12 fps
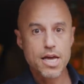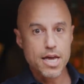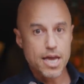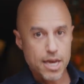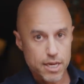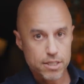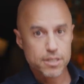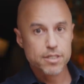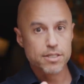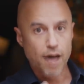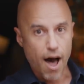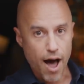is
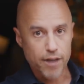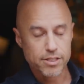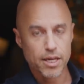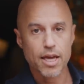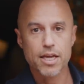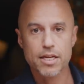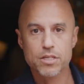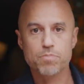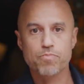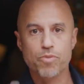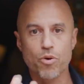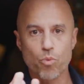toxic. It is
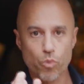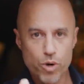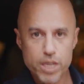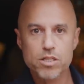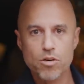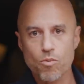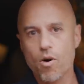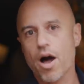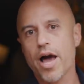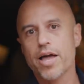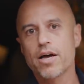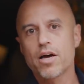the reason
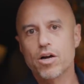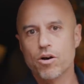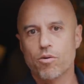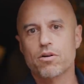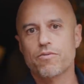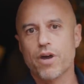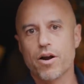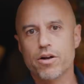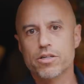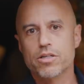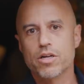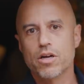why
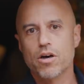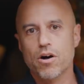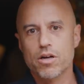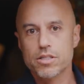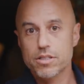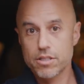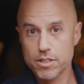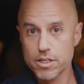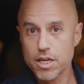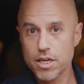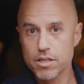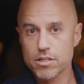coronavirus causes
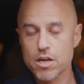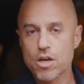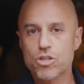disease.